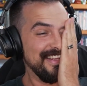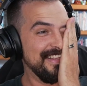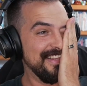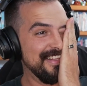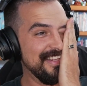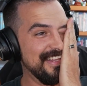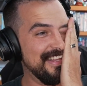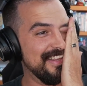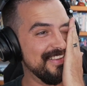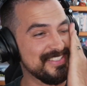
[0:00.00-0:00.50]

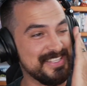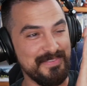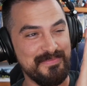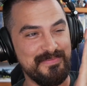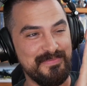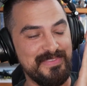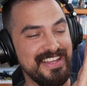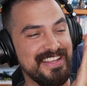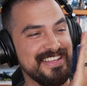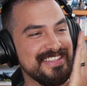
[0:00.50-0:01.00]
That's the
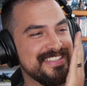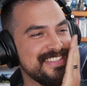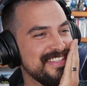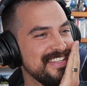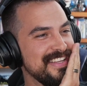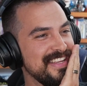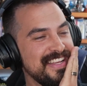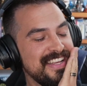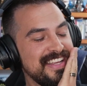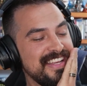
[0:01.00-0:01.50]
biggest,
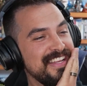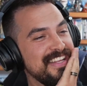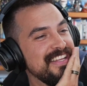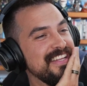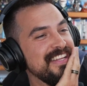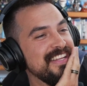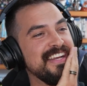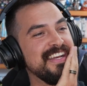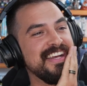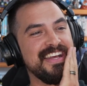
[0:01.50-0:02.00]

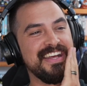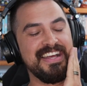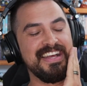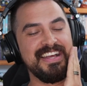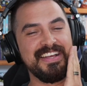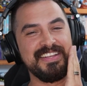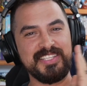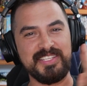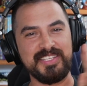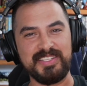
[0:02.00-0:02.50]

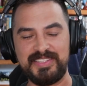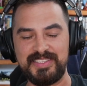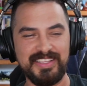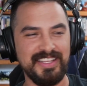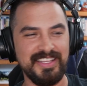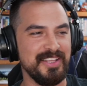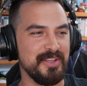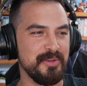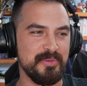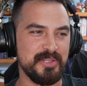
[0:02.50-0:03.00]
a
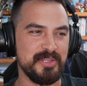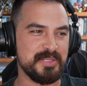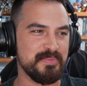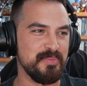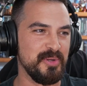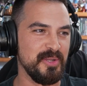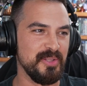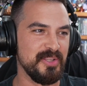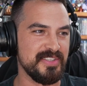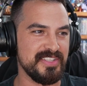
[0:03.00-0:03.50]
little bit of
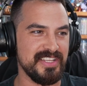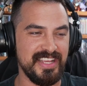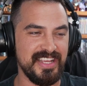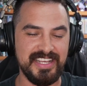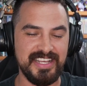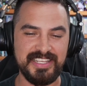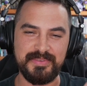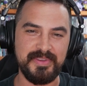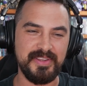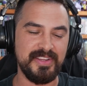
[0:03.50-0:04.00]
spoilers, I
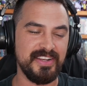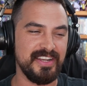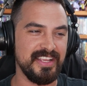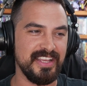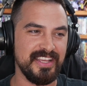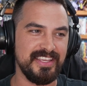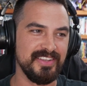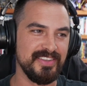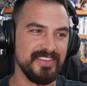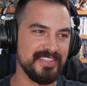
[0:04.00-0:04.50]
guess, but you're going to
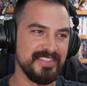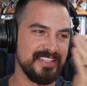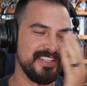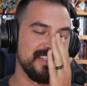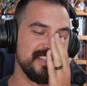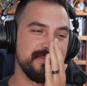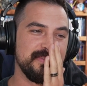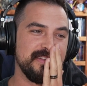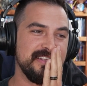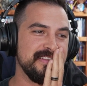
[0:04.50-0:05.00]
get kills in
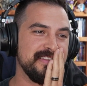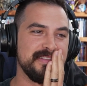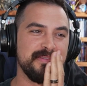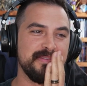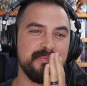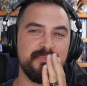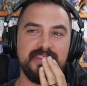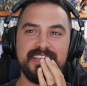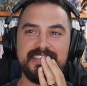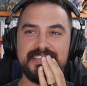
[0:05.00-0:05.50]
this, but that was the
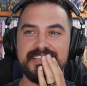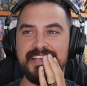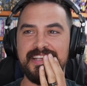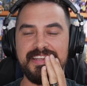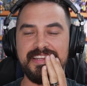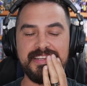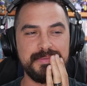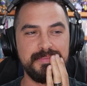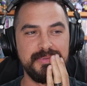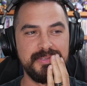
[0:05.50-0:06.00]
biggest head
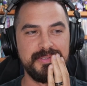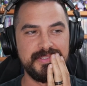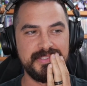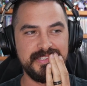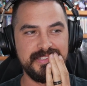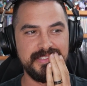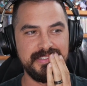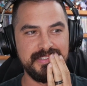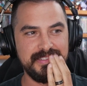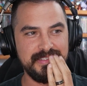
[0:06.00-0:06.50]

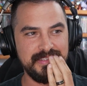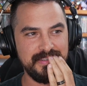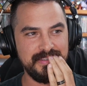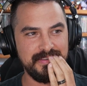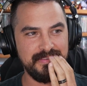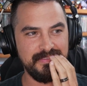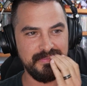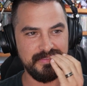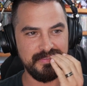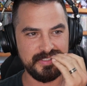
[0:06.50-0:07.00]
explosion
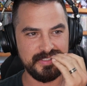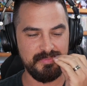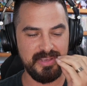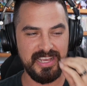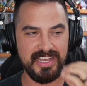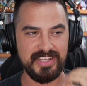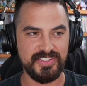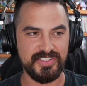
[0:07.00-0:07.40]
smash